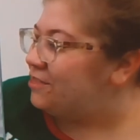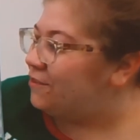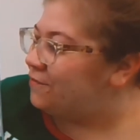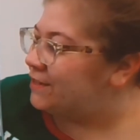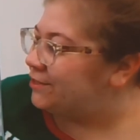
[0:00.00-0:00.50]

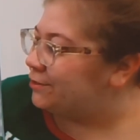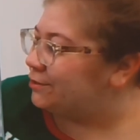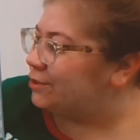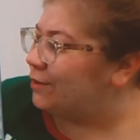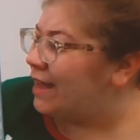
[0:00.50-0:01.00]
The
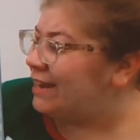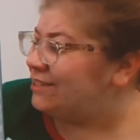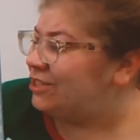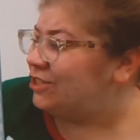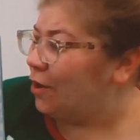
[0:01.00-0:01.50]
visitors cried,
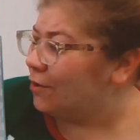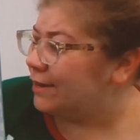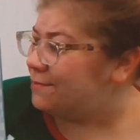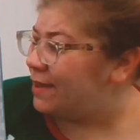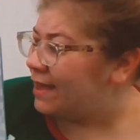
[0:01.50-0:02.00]

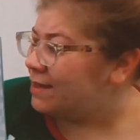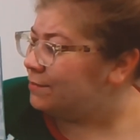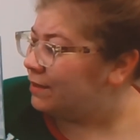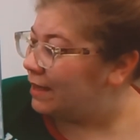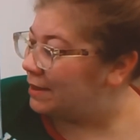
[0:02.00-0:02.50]
"Sorry,
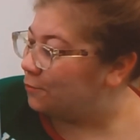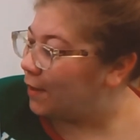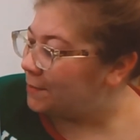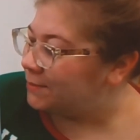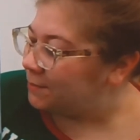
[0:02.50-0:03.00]
ma'am," and
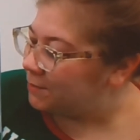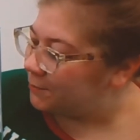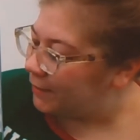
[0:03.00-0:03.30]
wiped up the